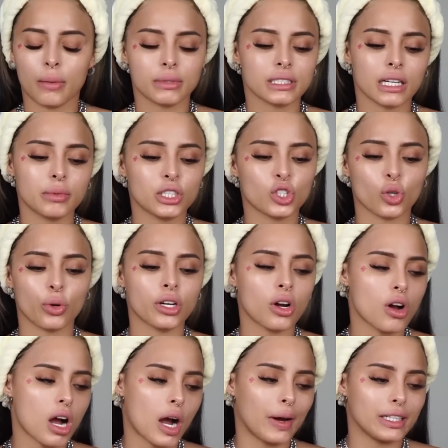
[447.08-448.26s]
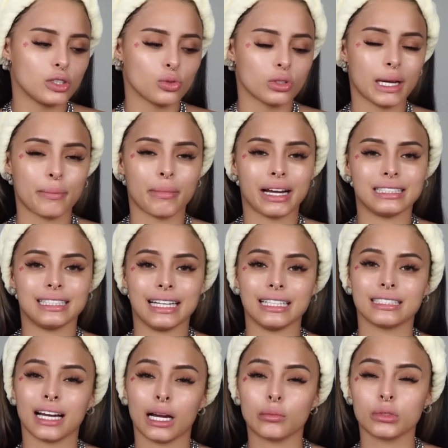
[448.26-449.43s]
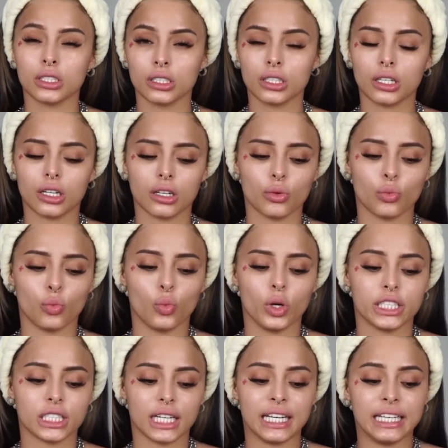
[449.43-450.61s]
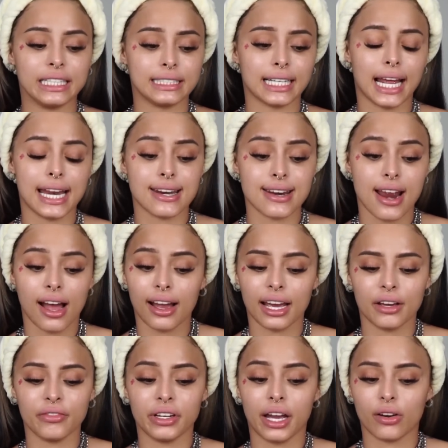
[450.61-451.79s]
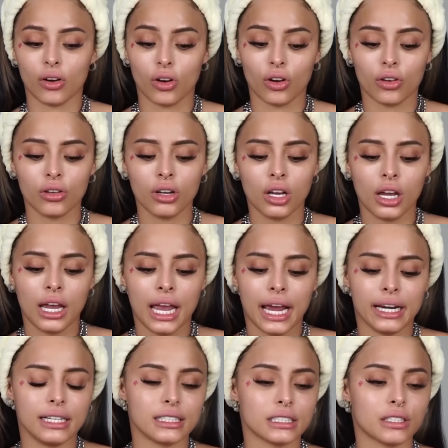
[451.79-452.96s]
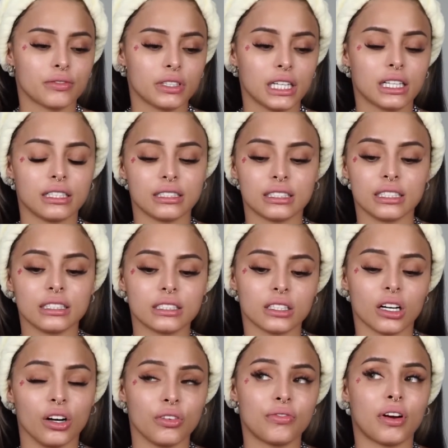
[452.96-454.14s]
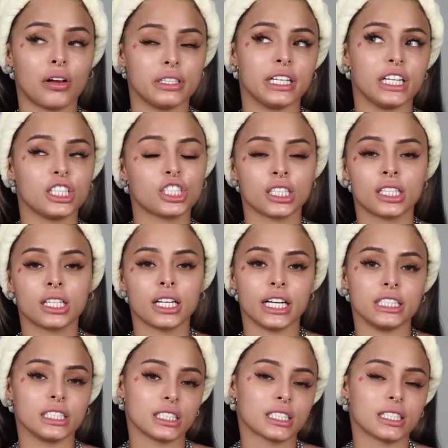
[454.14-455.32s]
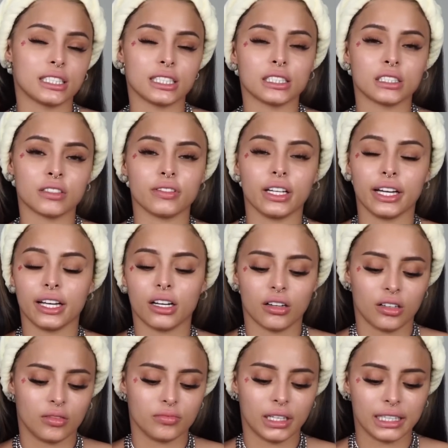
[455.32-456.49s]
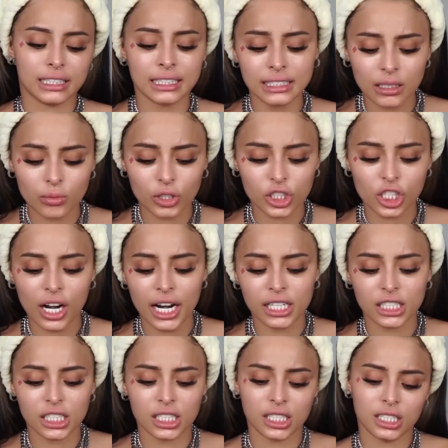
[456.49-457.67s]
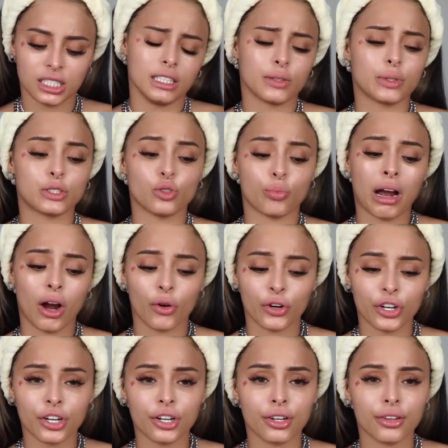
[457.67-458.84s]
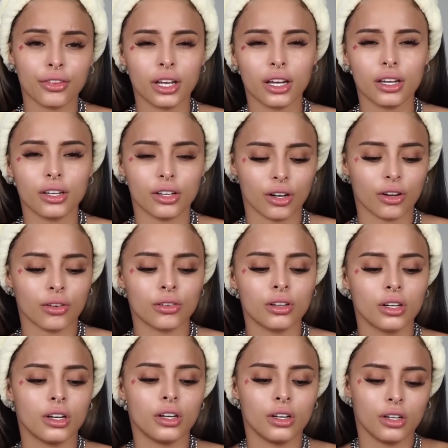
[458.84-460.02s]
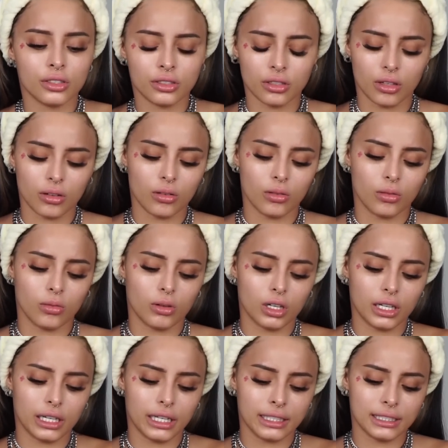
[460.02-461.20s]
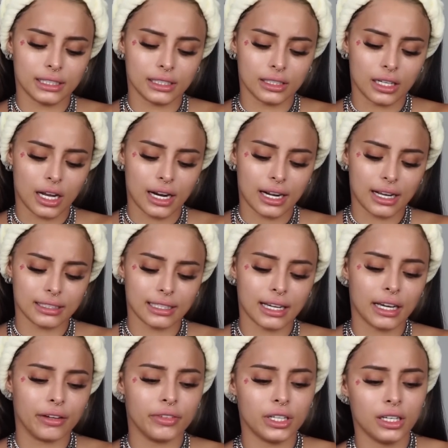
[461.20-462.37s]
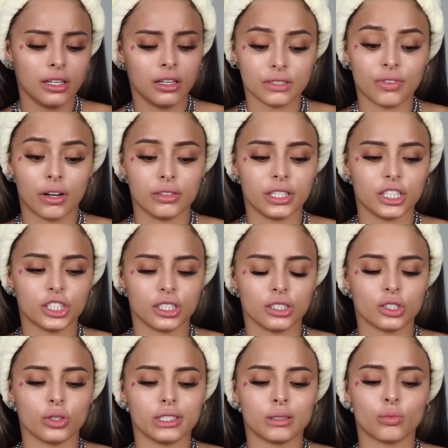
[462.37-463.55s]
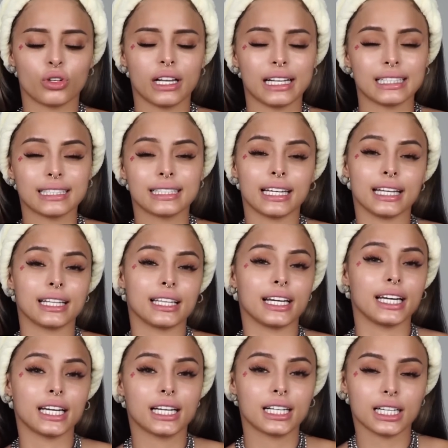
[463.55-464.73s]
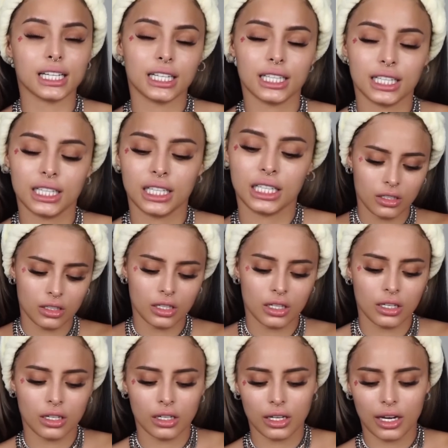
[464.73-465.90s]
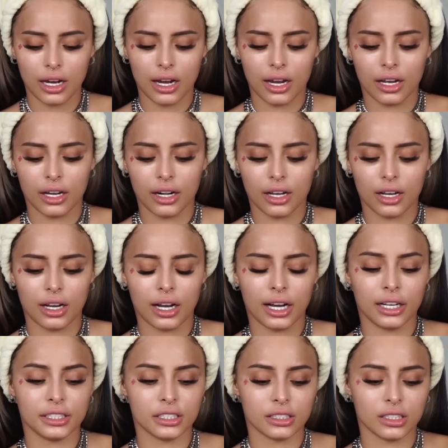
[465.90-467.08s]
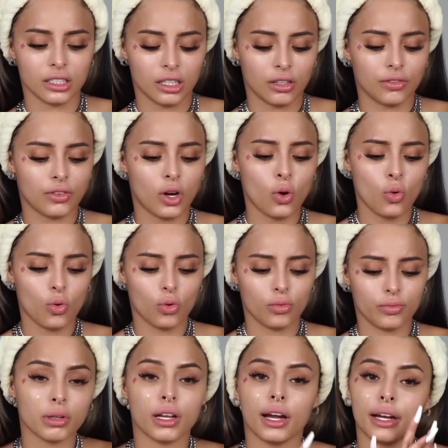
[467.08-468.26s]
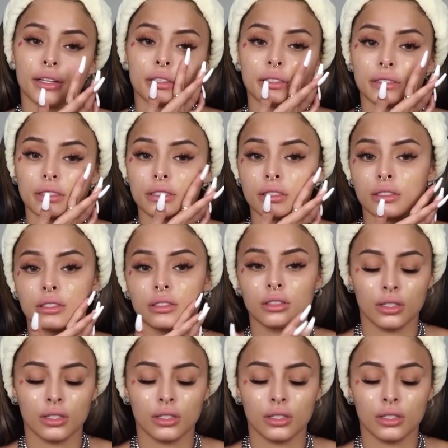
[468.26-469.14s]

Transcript: I'm just gonna be showing y'all how I do like my daytime look, which is not heavy at all. And it doesn't really consist of foundation. It just consists of like tinted moisturizers, a liquid to powder thing, you know? So it's not as heavy as foundation. So it's more like skin light. And I just love applying this